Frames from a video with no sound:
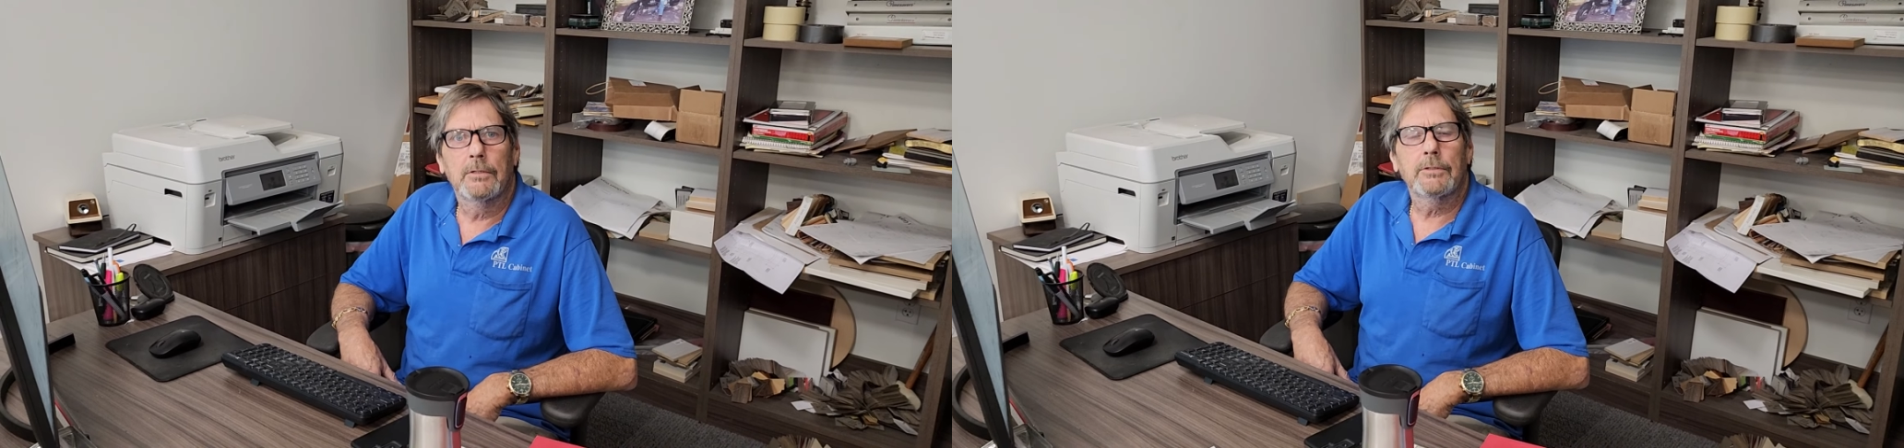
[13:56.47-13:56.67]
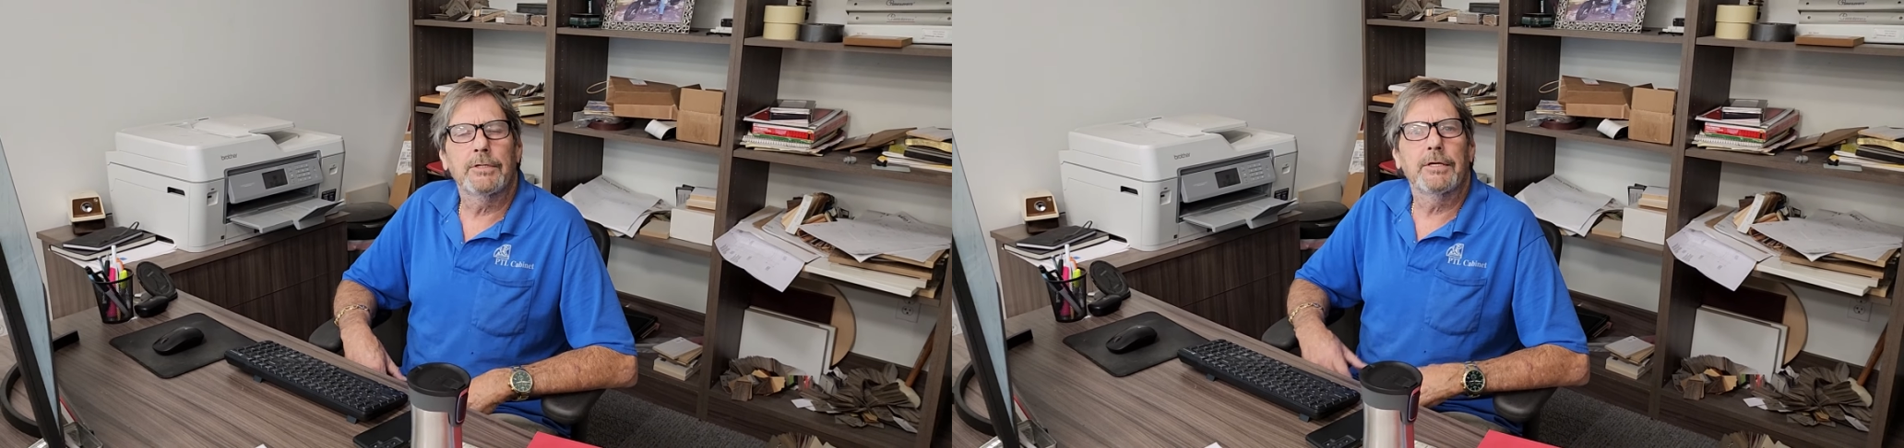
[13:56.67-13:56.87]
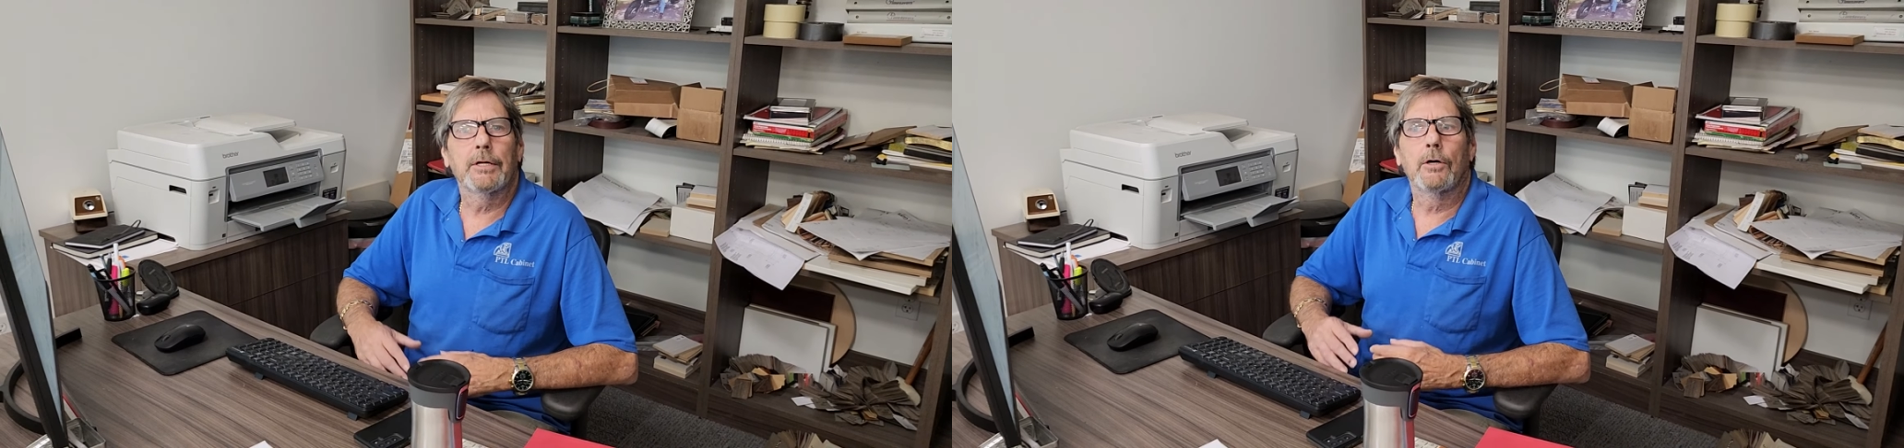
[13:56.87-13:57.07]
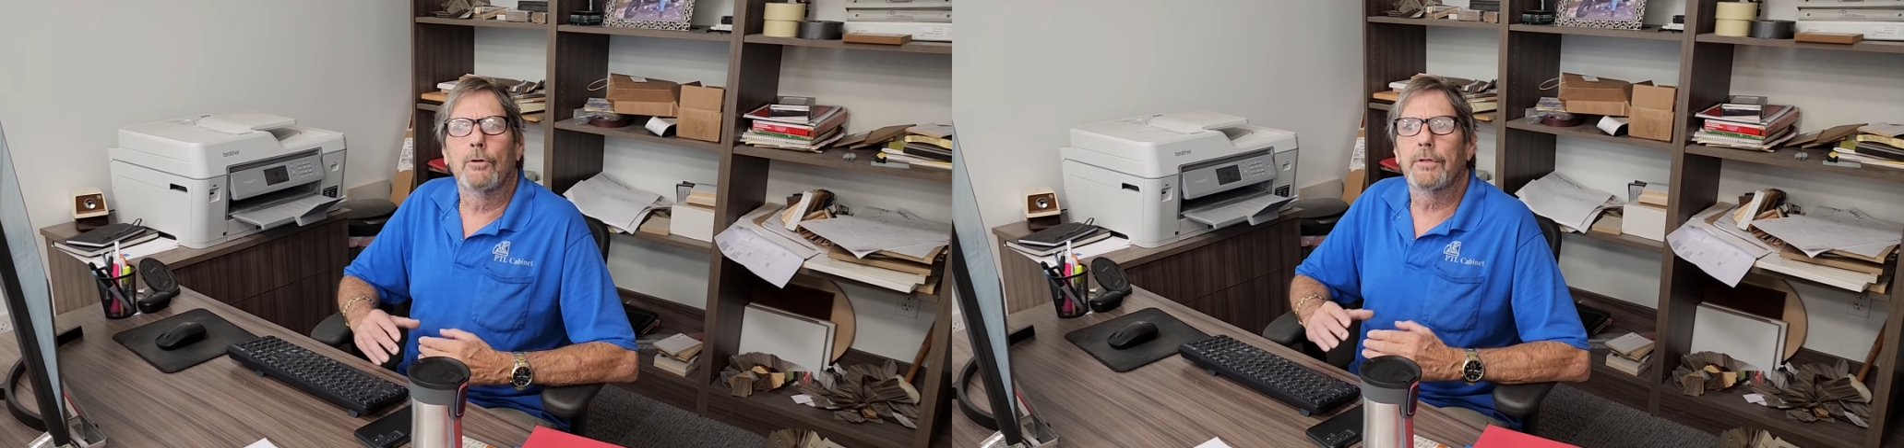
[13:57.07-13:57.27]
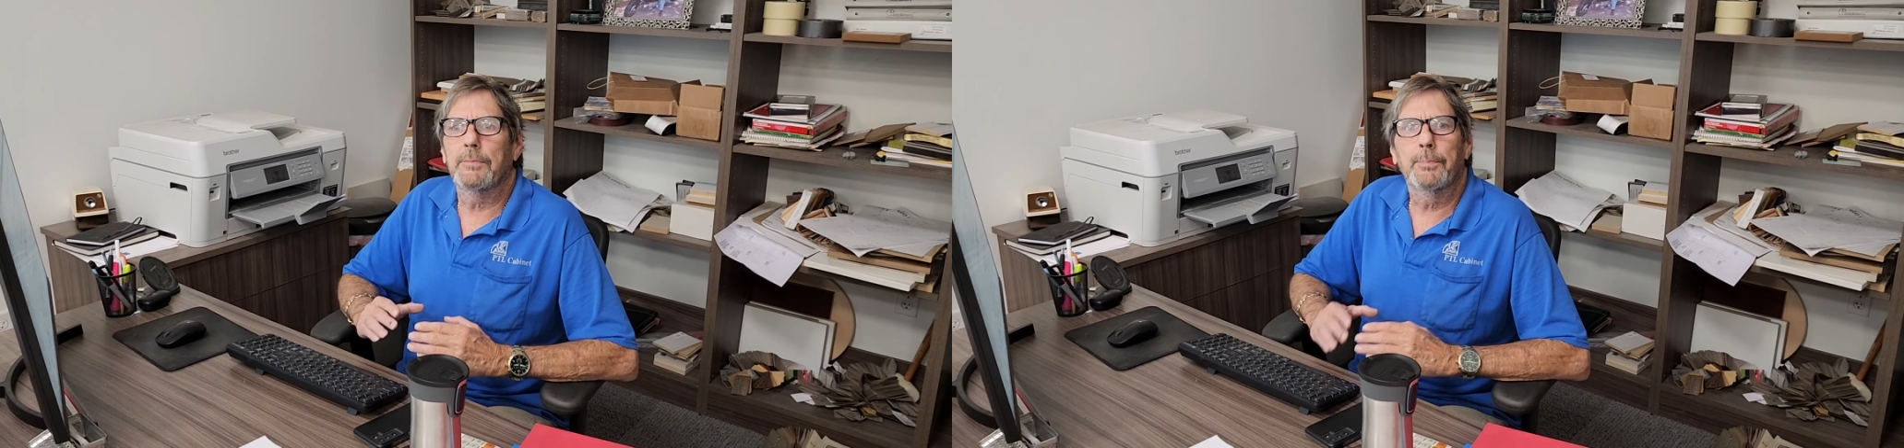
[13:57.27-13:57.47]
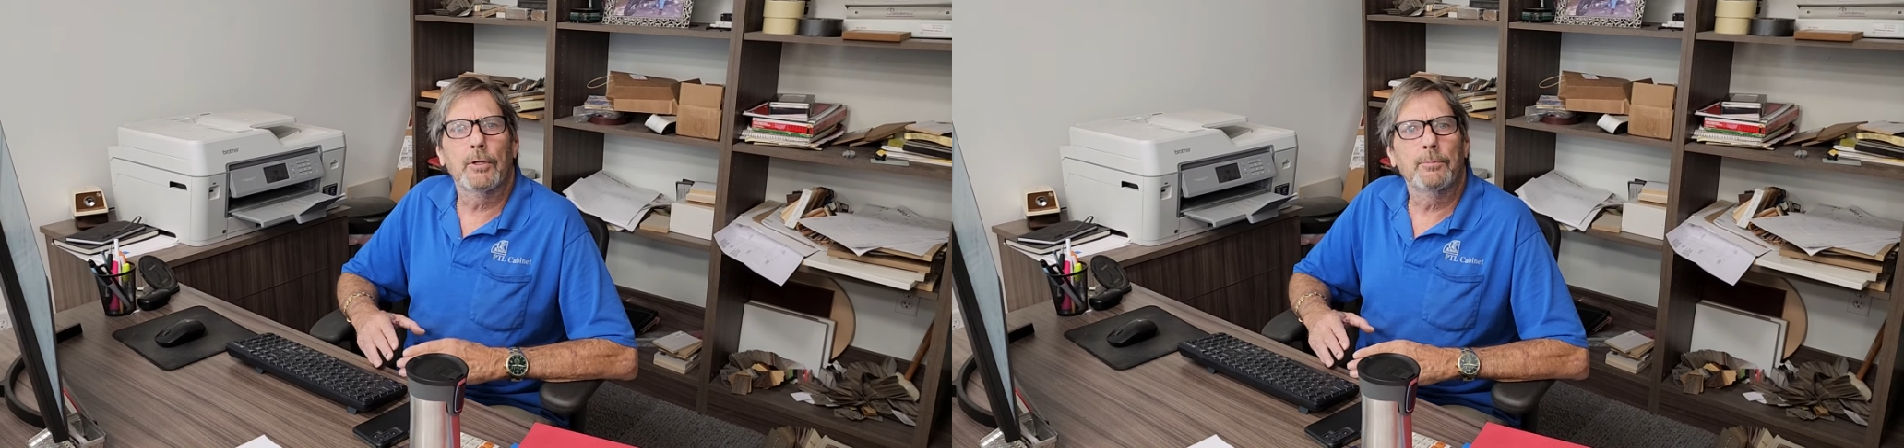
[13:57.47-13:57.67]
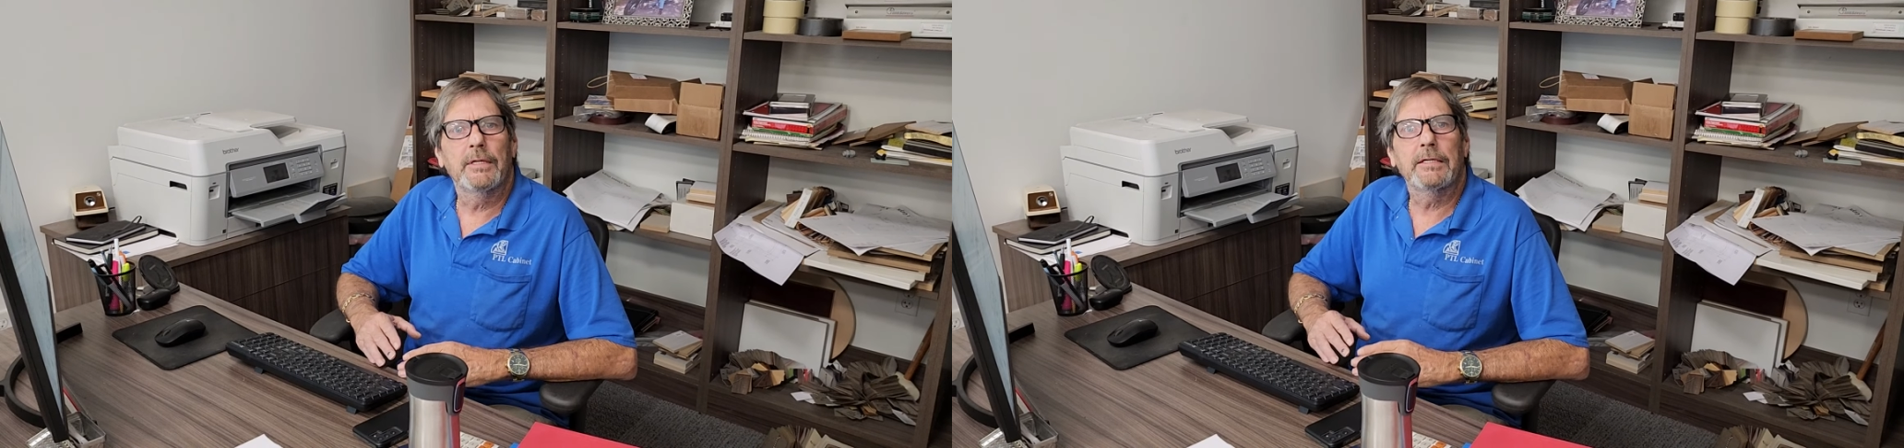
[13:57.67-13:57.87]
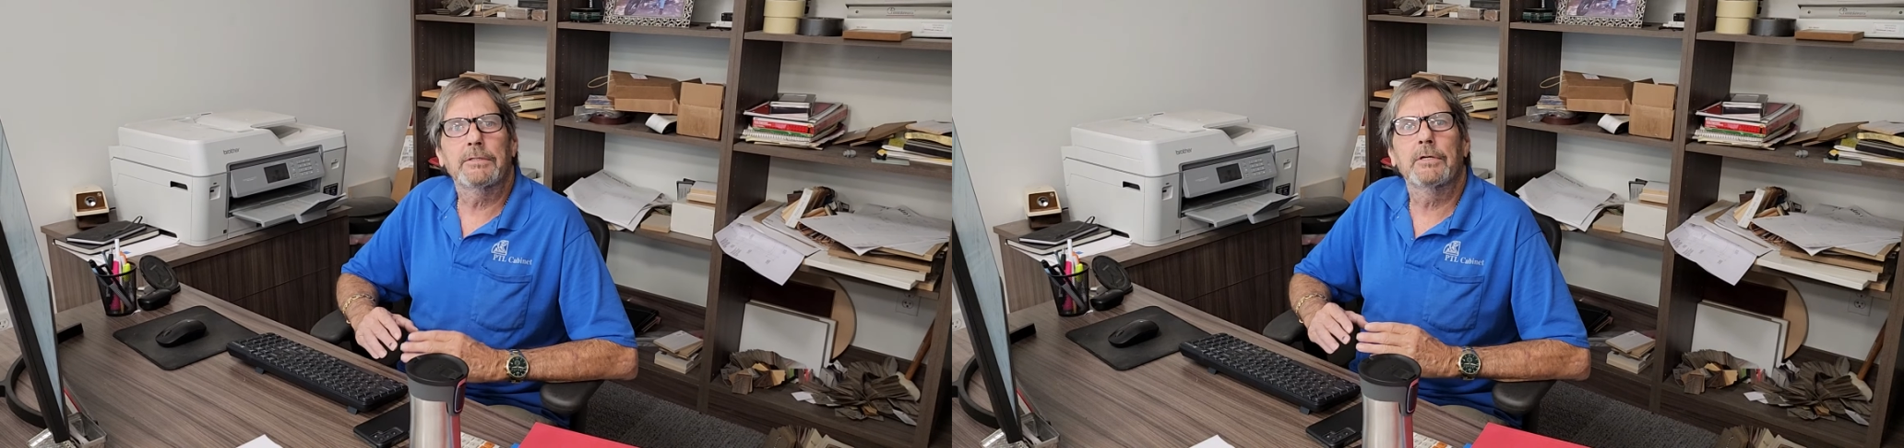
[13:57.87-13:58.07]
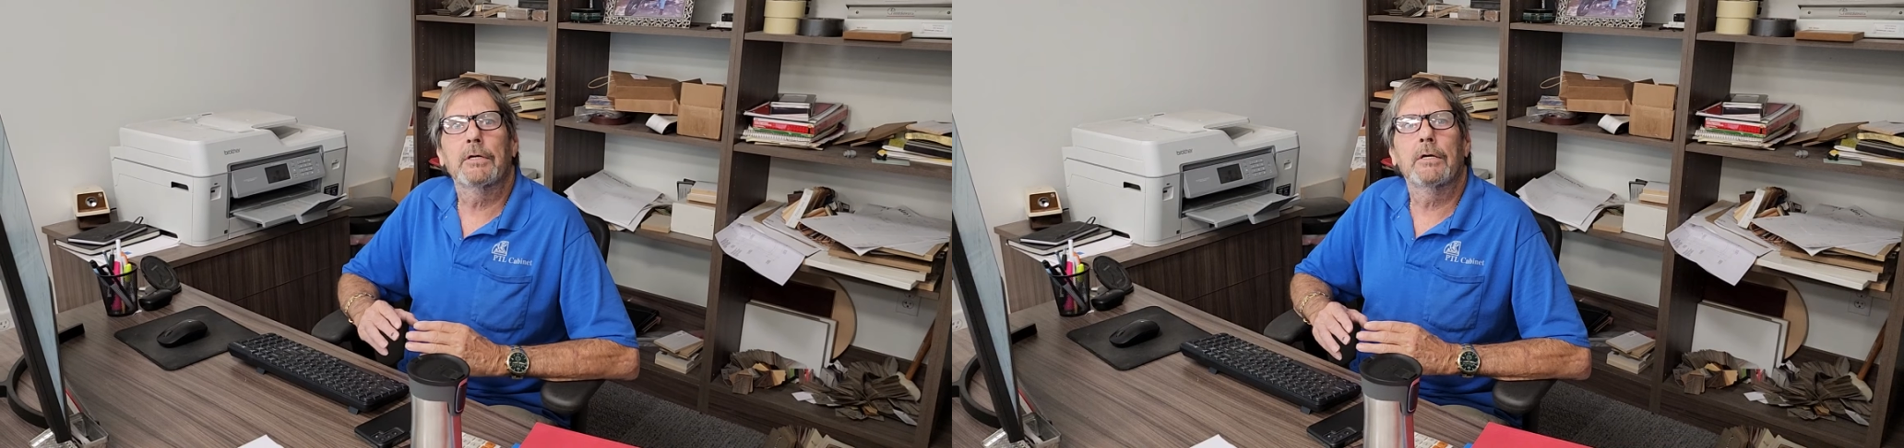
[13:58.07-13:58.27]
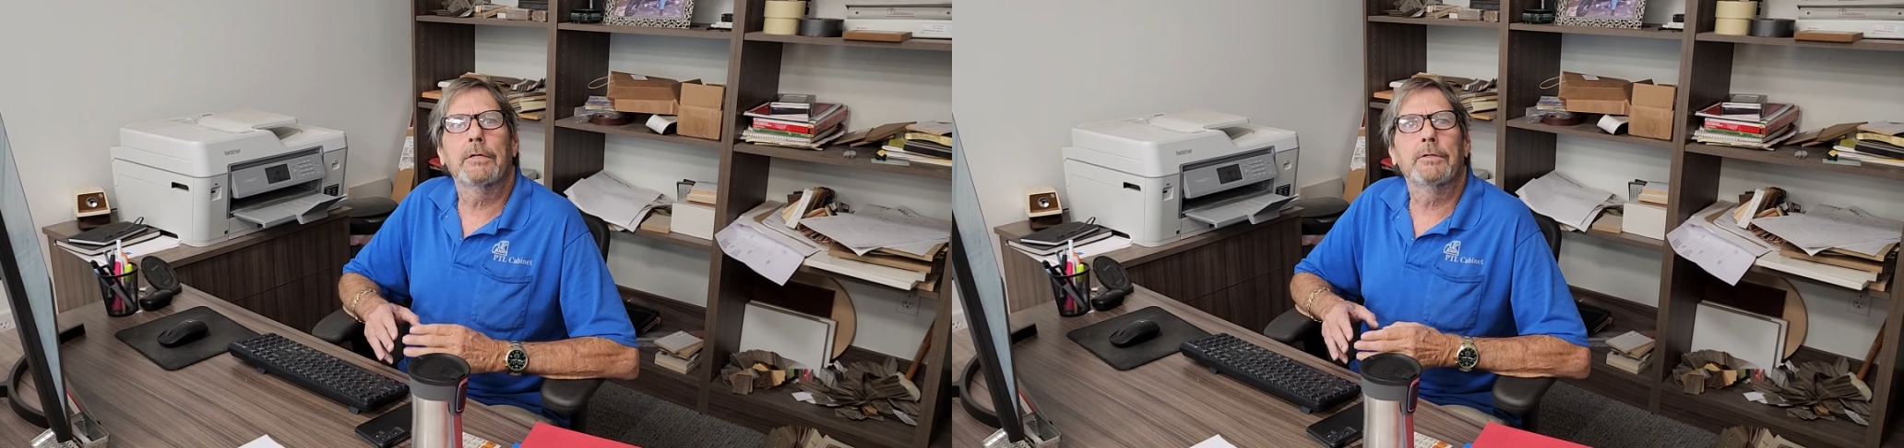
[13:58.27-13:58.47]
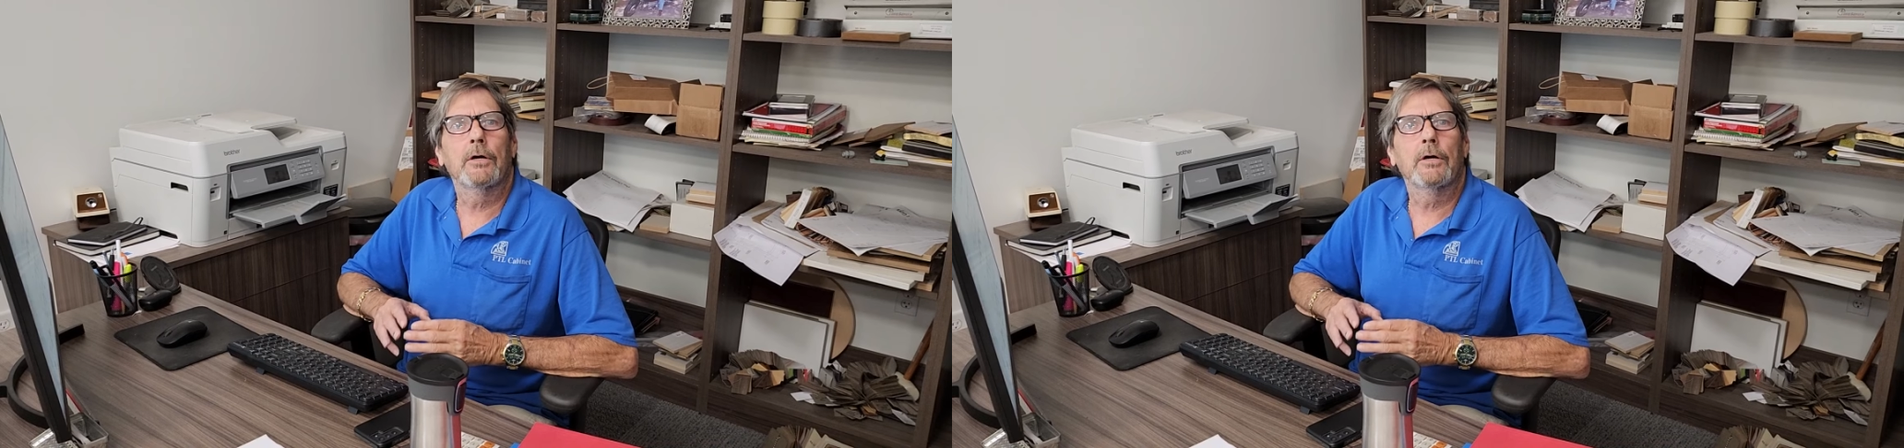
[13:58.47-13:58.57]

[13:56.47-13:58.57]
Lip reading: to get all the permitting done and